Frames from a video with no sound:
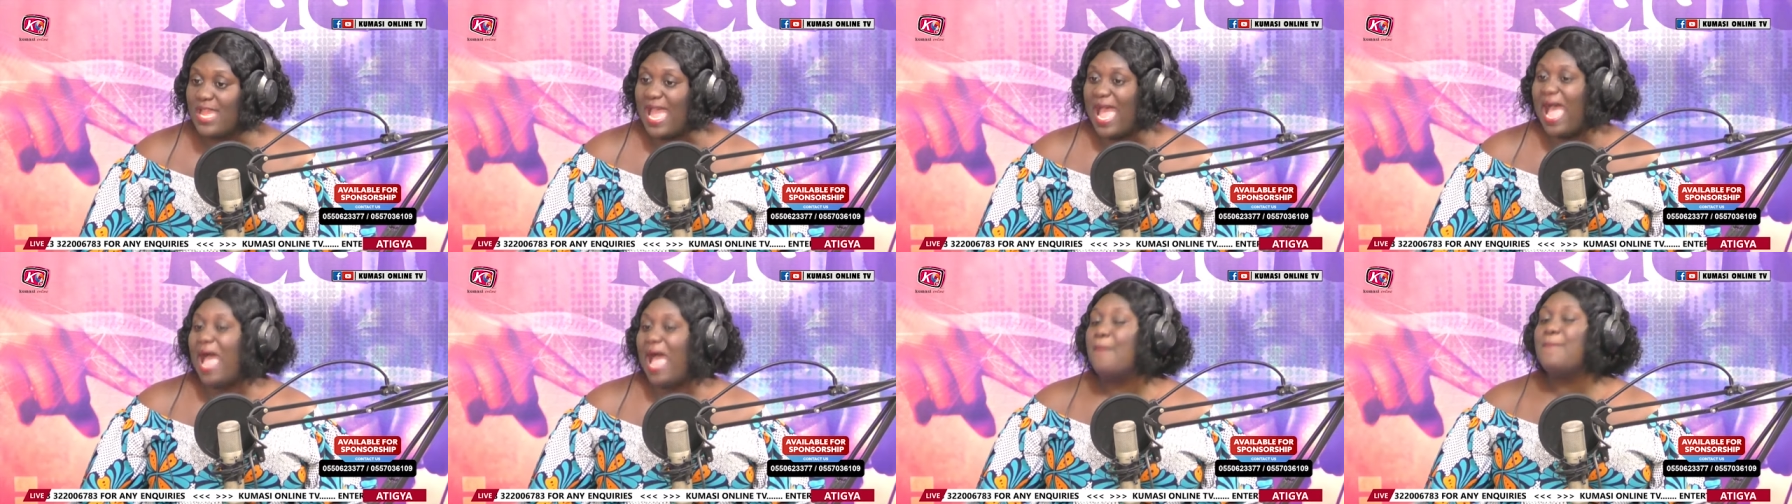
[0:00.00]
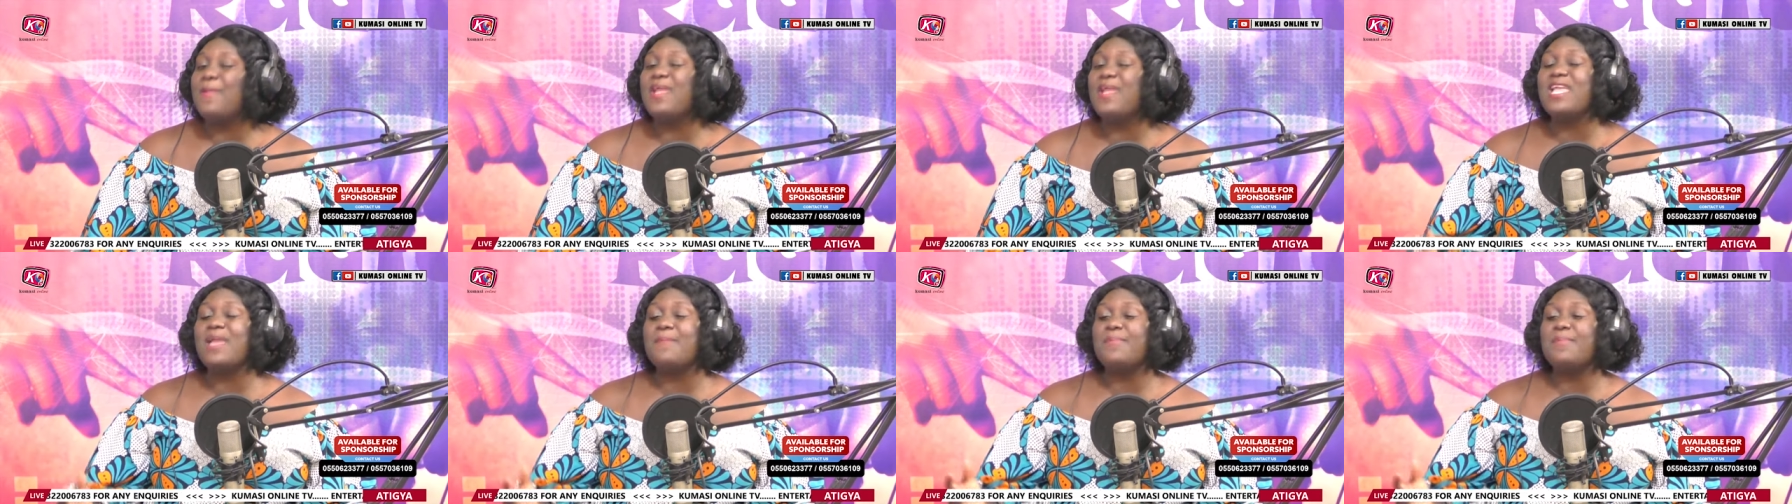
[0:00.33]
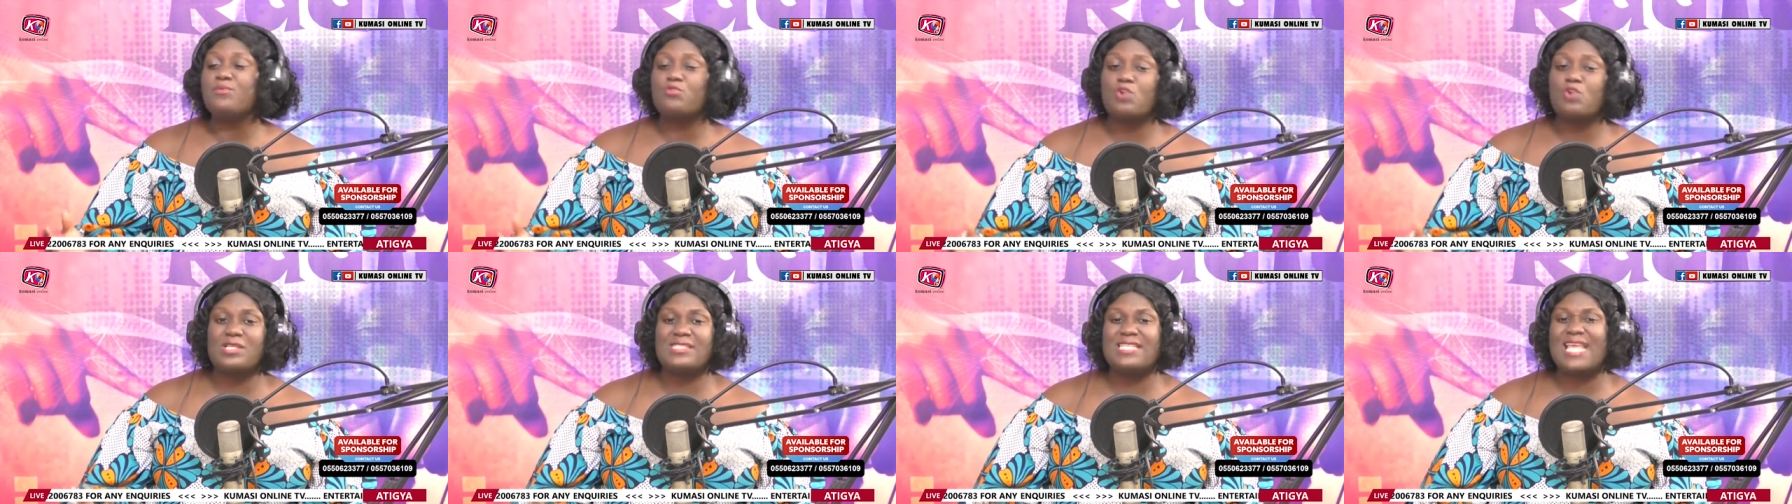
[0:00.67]
I beg you
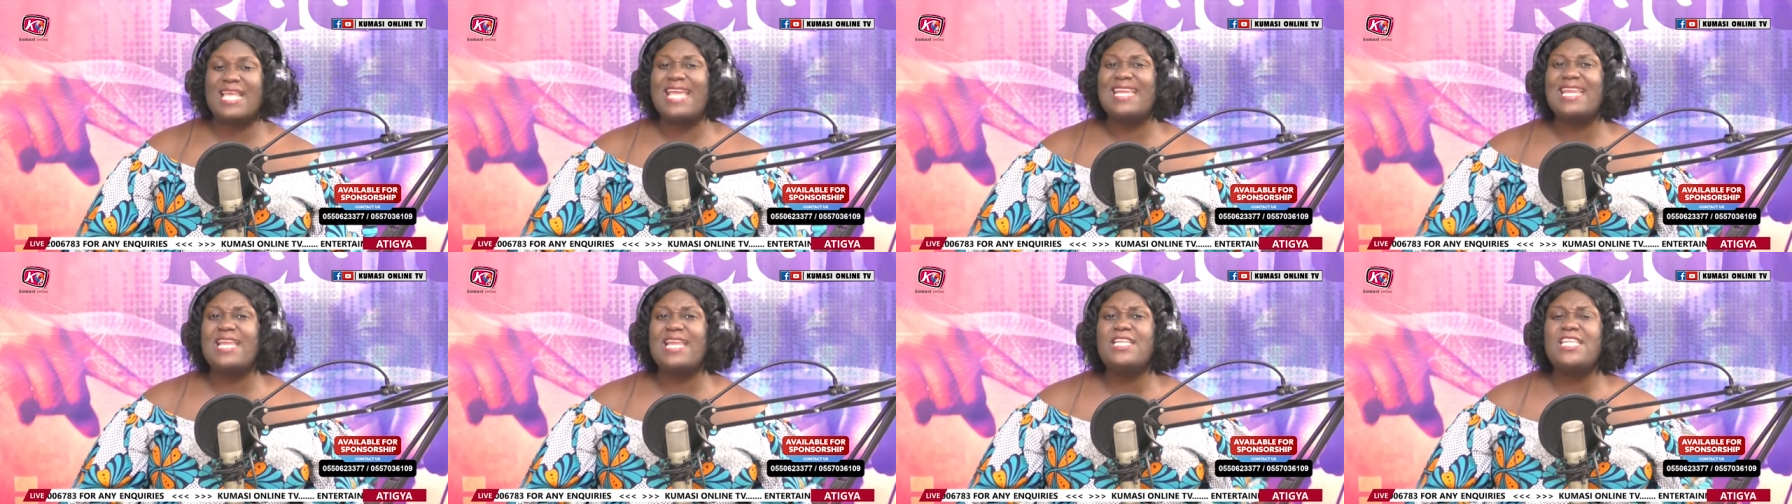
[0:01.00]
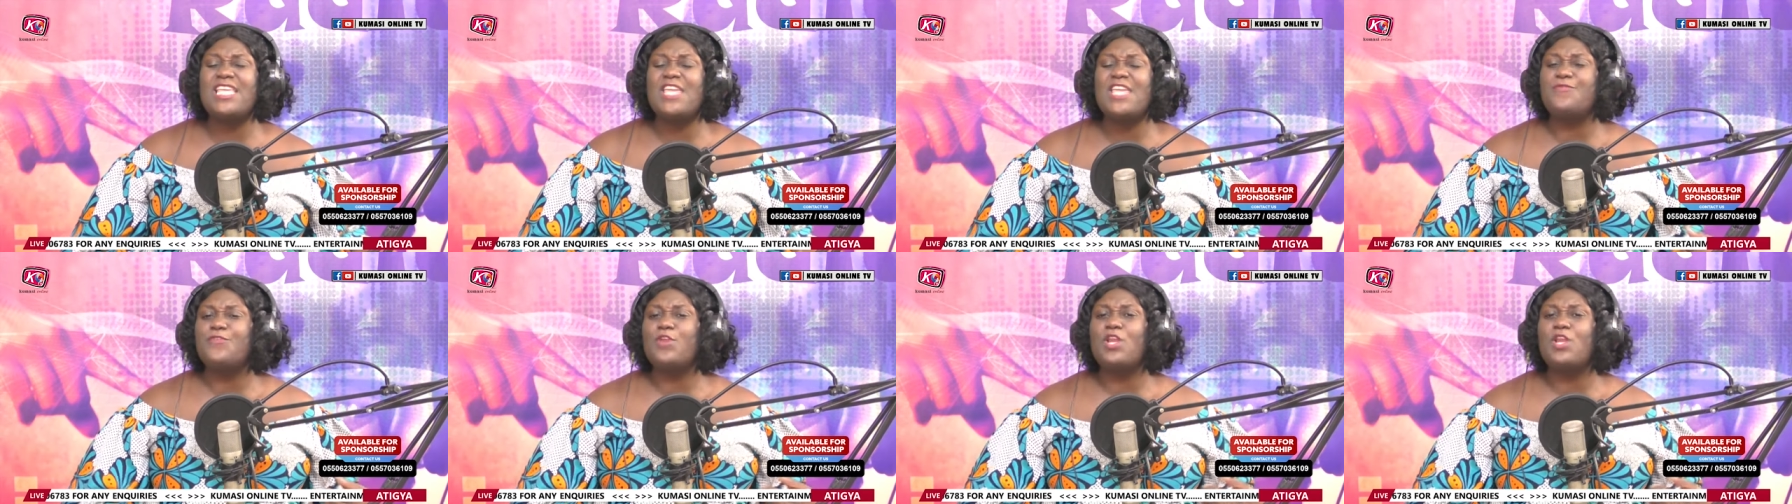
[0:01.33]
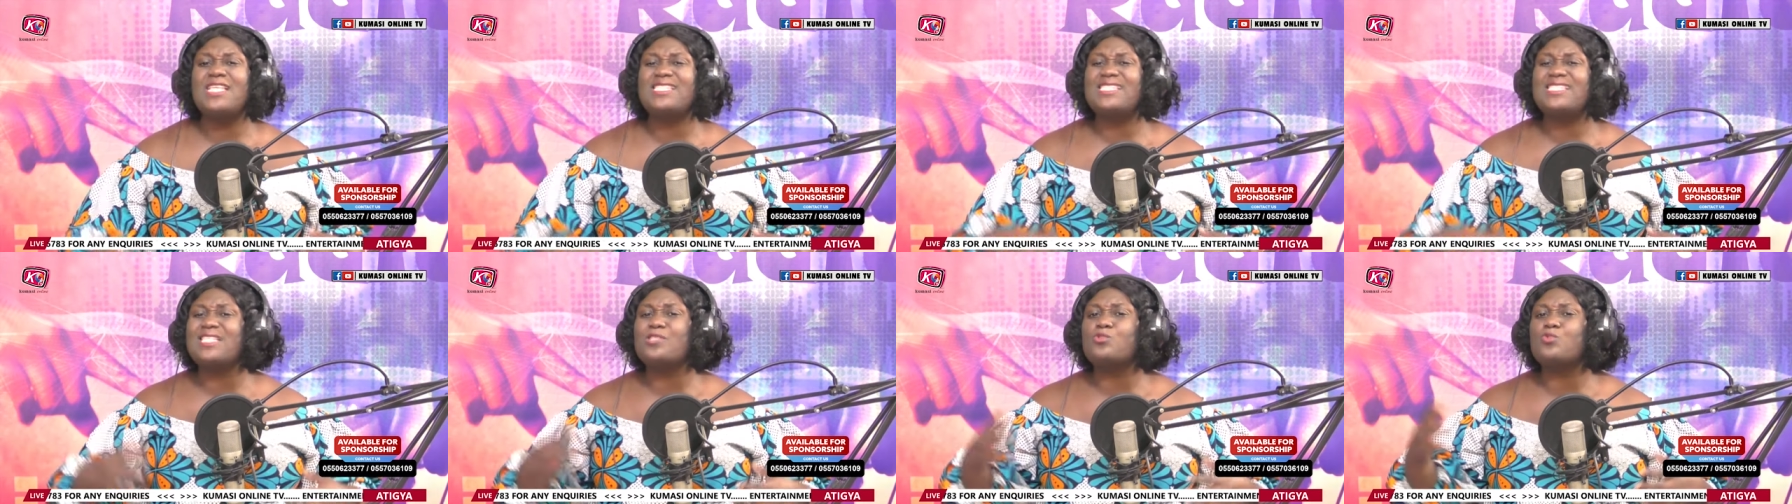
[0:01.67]
because and then if you
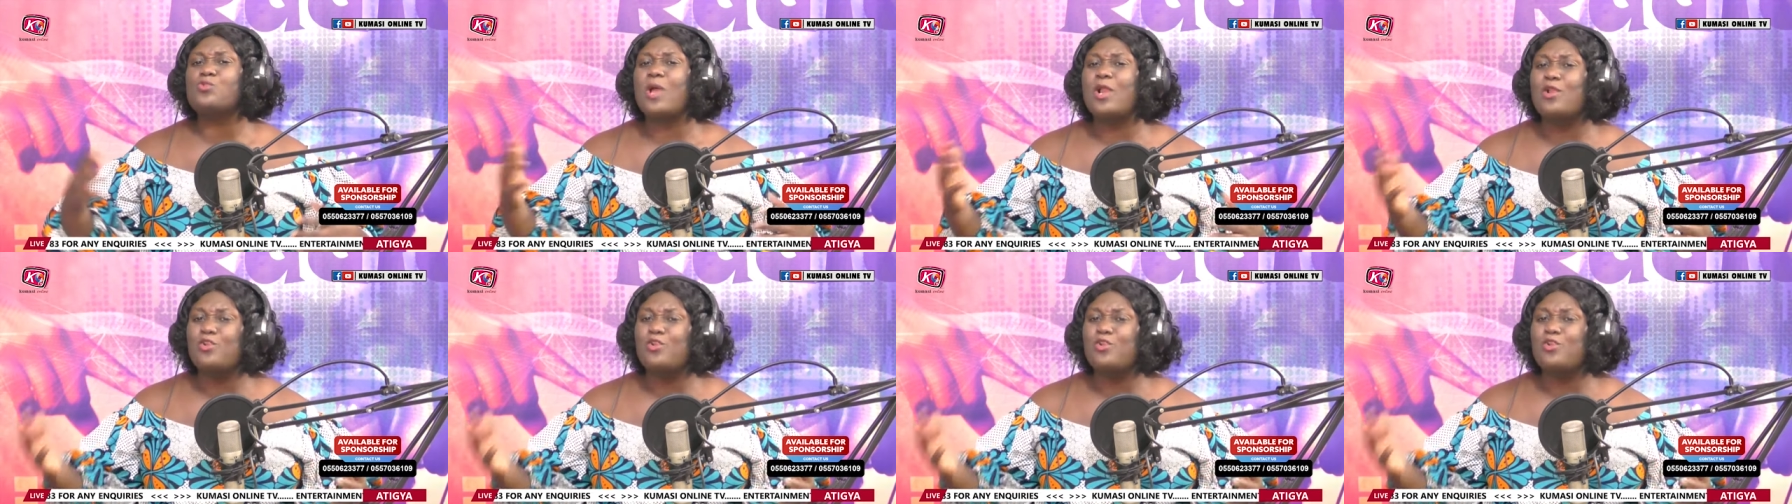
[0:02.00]
listen to a